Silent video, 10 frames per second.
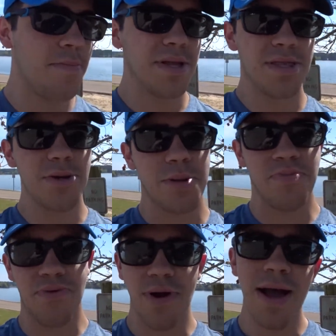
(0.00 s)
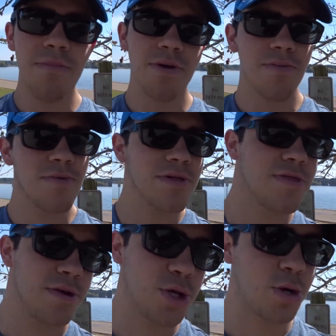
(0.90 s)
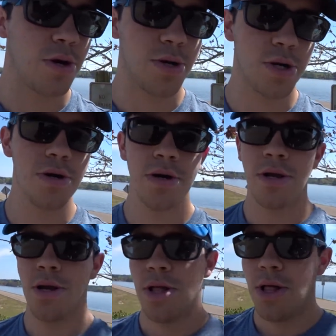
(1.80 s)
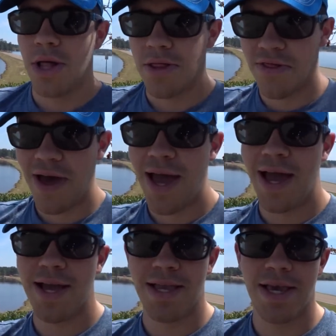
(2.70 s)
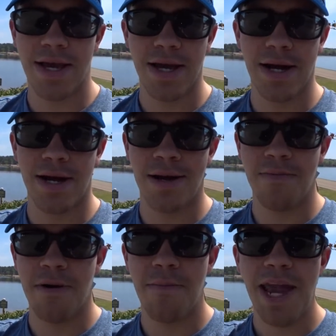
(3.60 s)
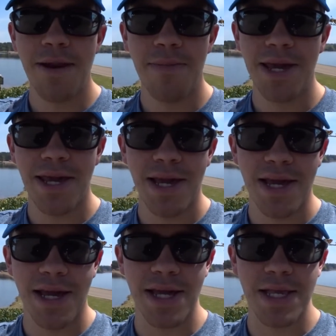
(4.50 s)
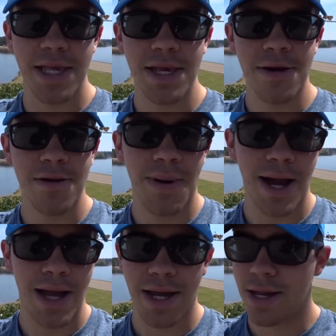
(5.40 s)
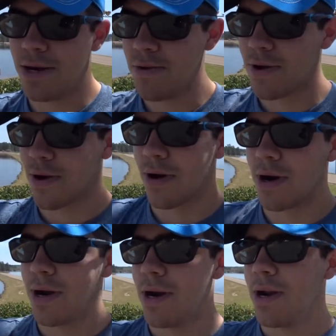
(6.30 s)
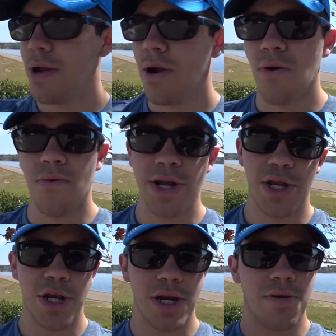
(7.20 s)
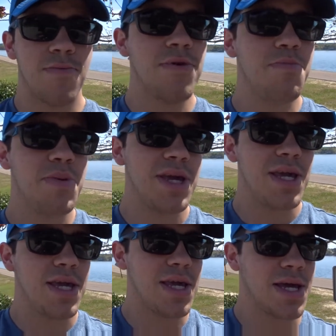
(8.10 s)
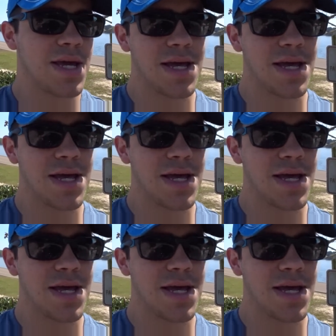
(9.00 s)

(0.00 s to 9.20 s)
But there's a problem with the Charger that made me consider buying a new car, which would be